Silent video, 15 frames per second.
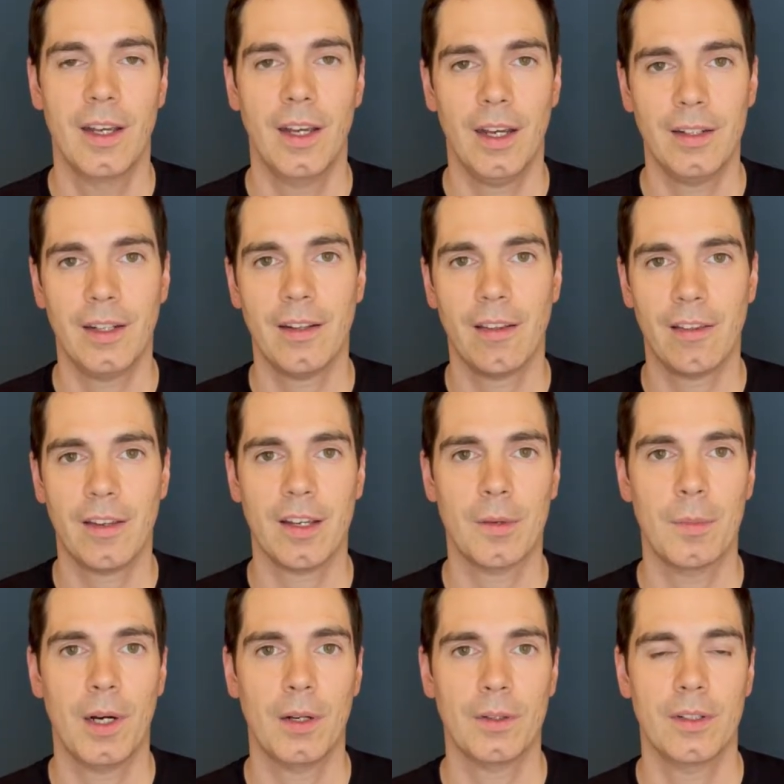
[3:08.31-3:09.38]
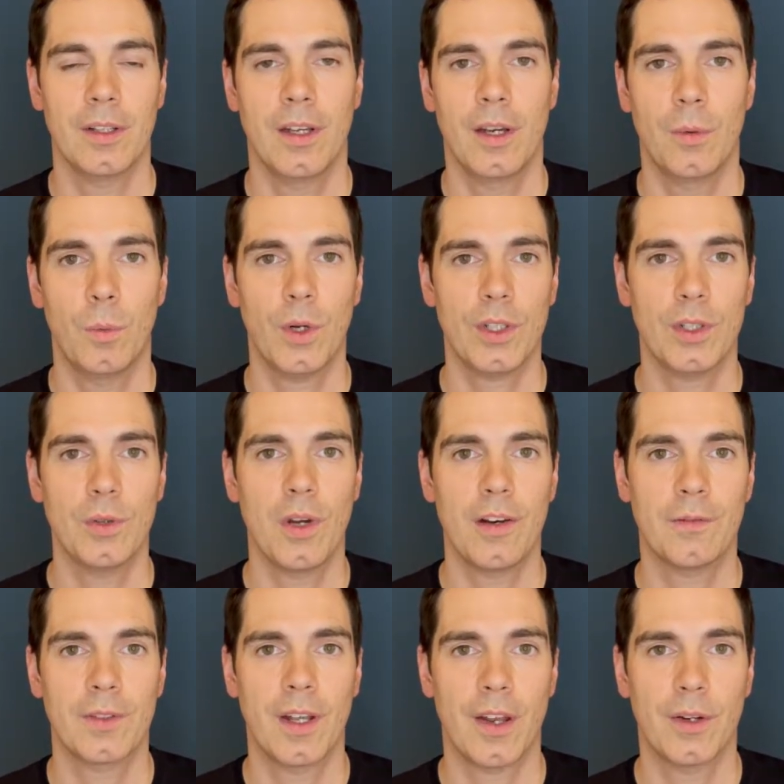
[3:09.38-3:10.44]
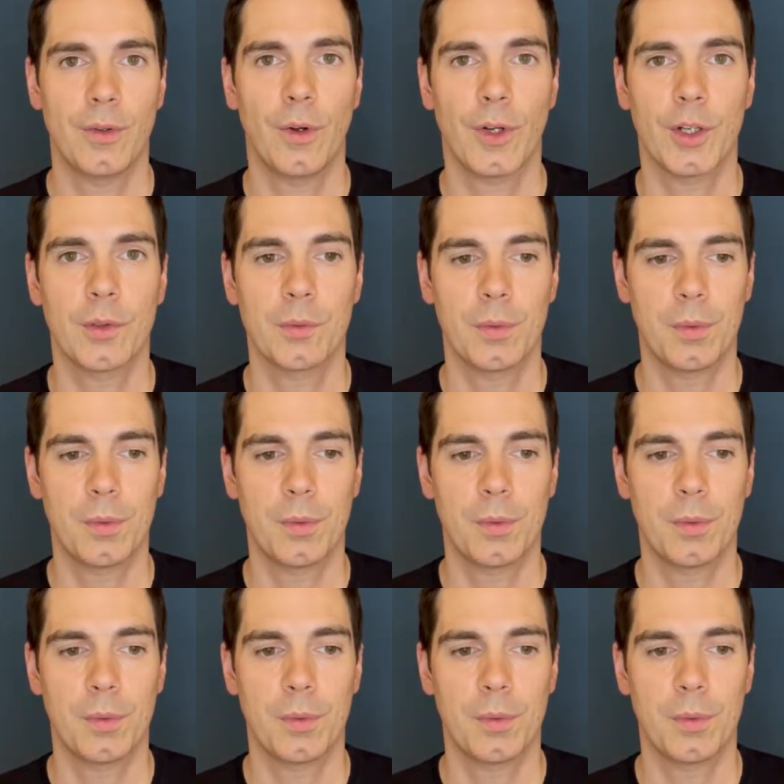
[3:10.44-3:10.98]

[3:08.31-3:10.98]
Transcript: And then think about what you have done in order to